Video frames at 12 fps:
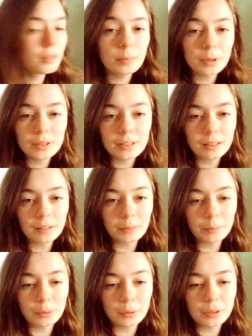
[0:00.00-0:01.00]
the books that are
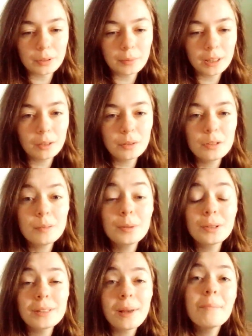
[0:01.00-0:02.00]
important to me. Those are the
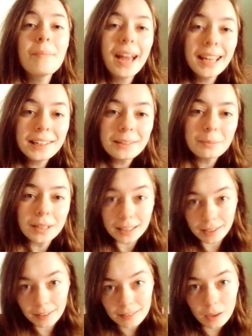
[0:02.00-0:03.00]
books that made
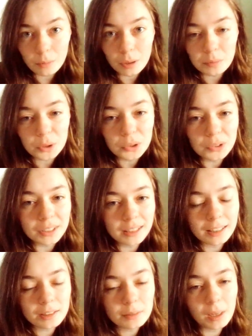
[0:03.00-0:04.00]
me. Is that what I'm
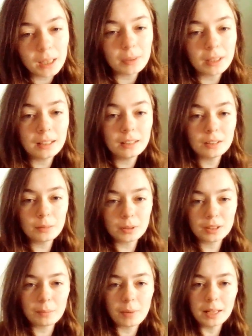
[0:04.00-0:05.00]
calling this? Maybe. These are the
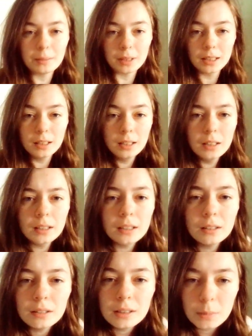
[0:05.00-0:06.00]
books that made me.
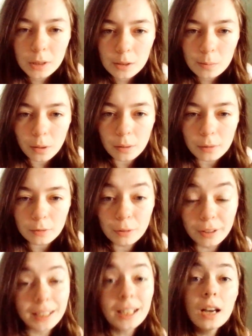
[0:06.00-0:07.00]
Can you see my spot on my
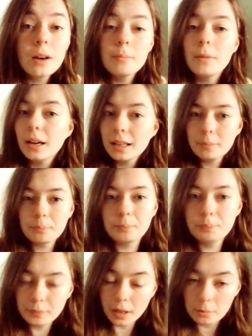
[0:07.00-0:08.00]
forehead?
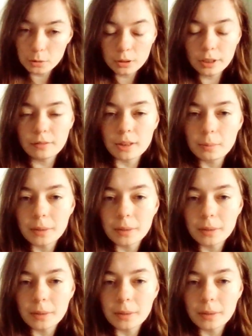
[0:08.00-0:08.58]
I'm all over the